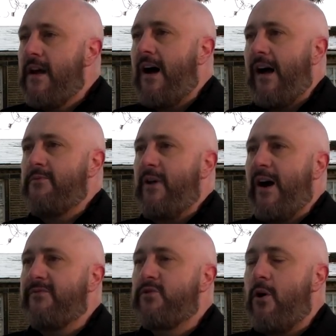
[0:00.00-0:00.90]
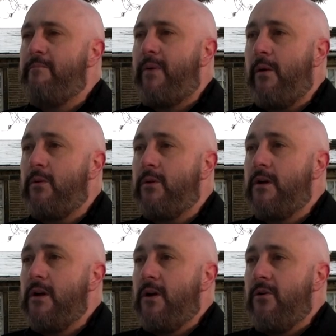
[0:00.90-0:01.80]
And we have Tom Powell,
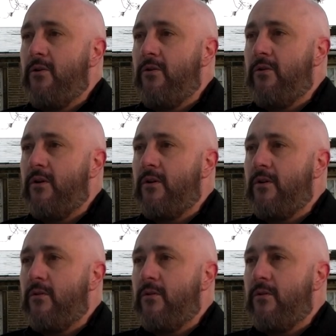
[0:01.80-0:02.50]
who